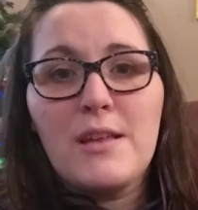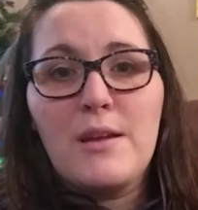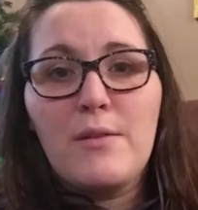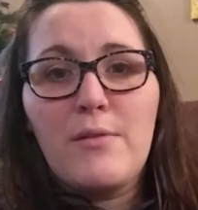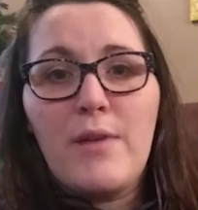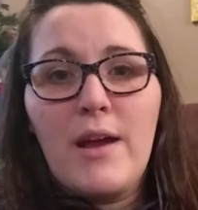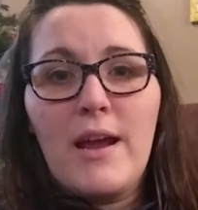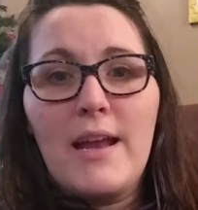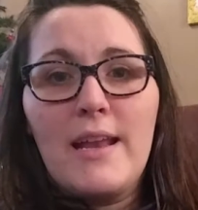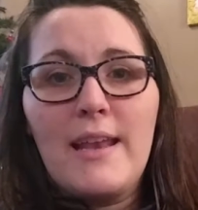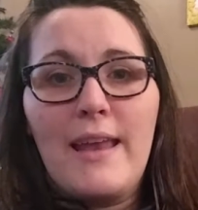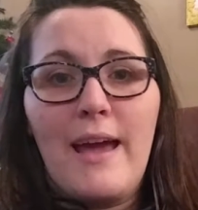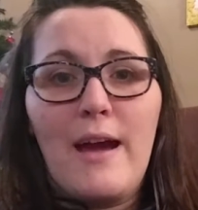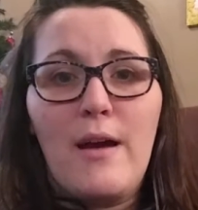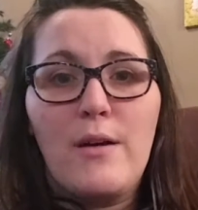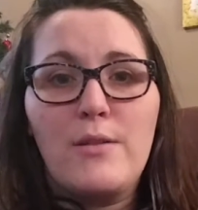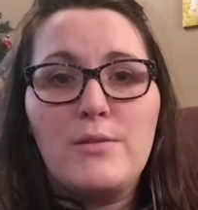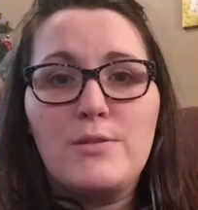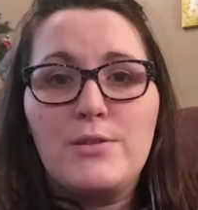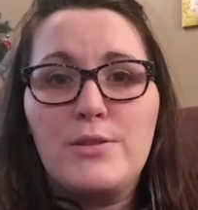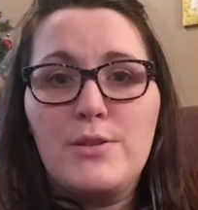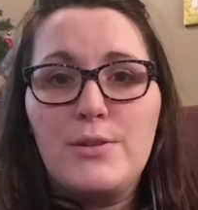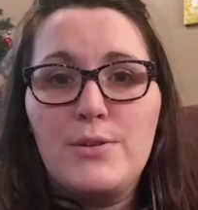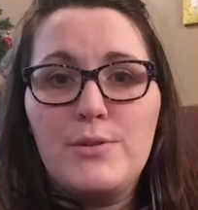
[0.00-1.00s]
right now
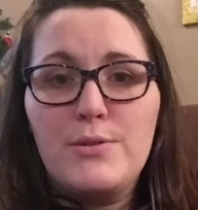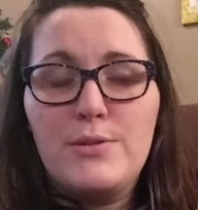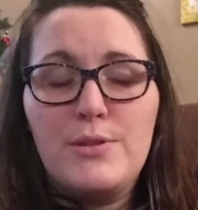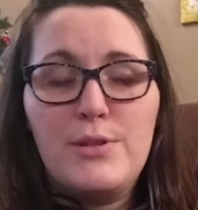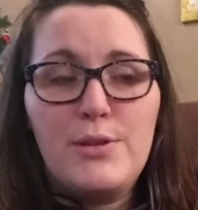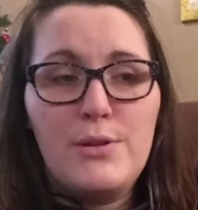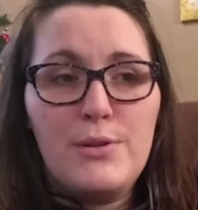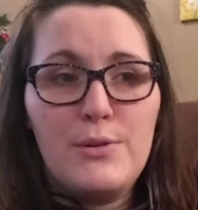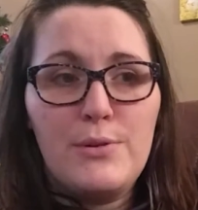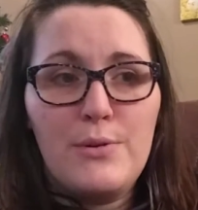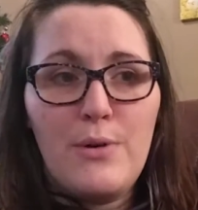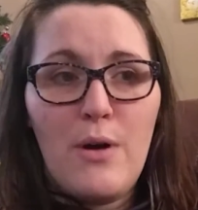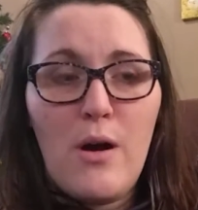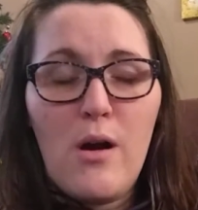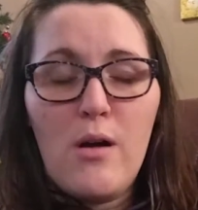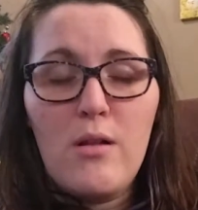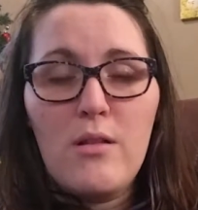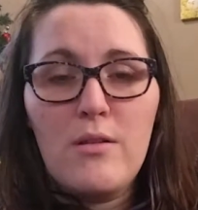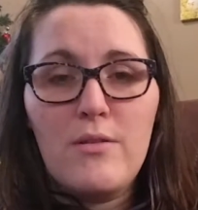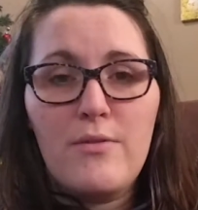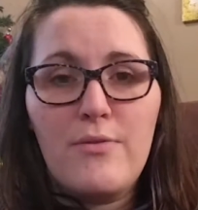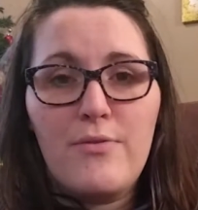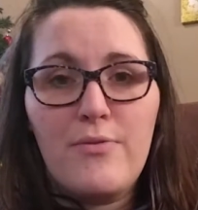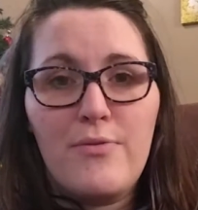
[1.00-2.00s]
due to all
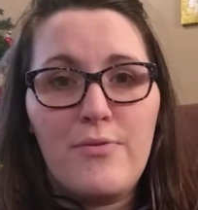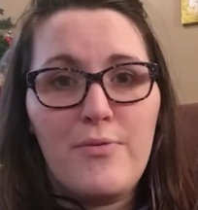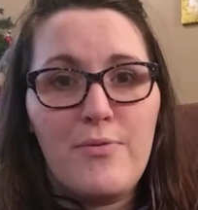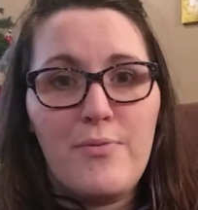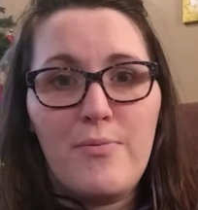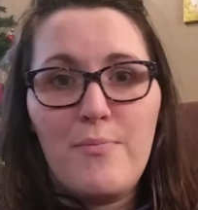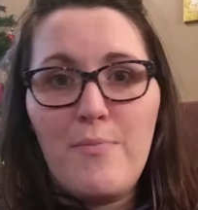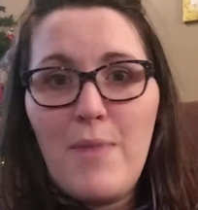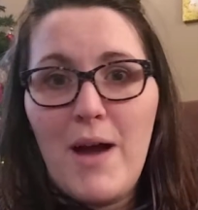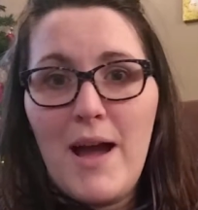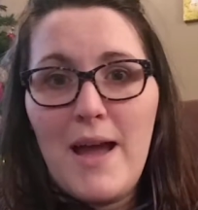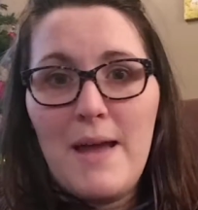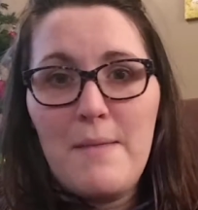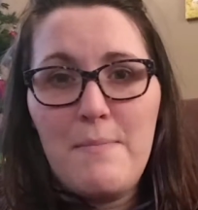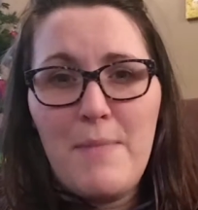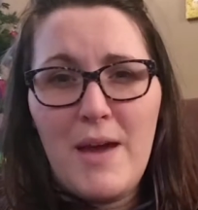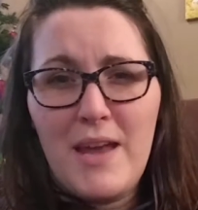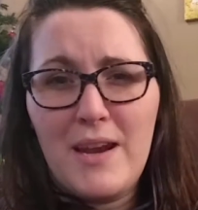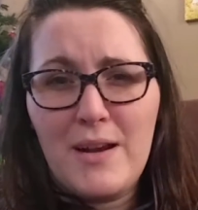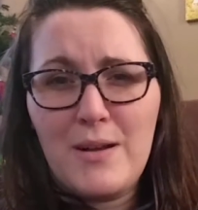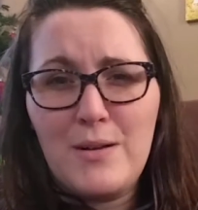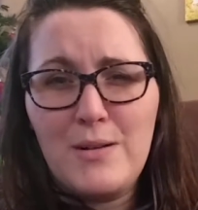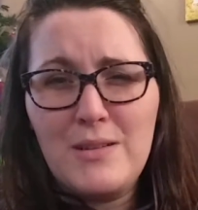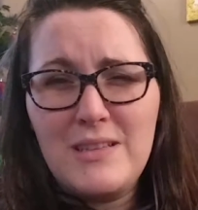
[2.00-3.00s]
of my
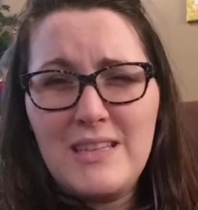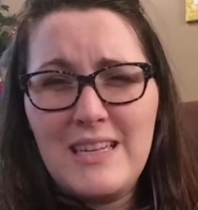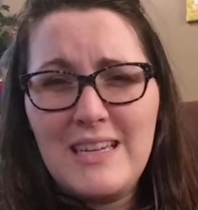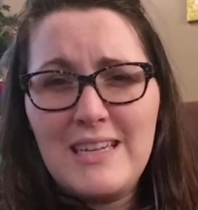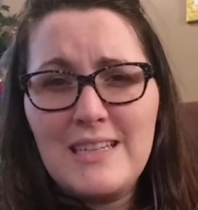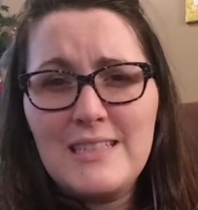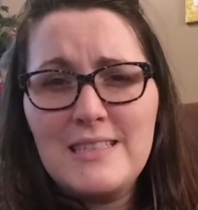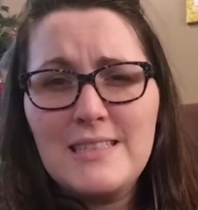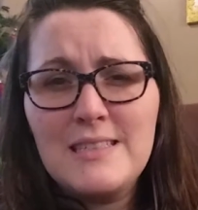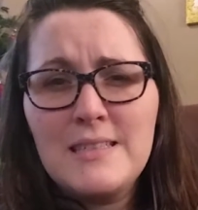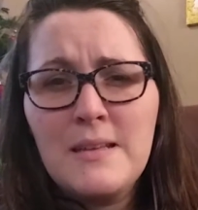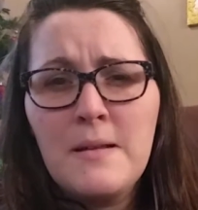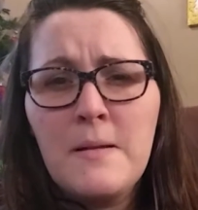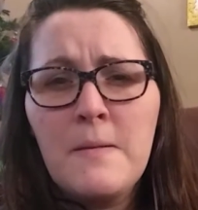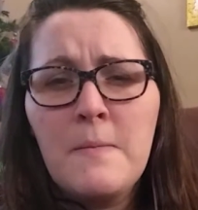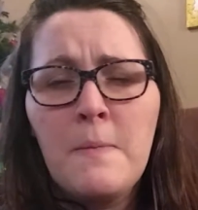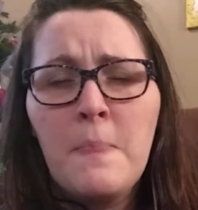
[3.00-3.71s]
medical needs.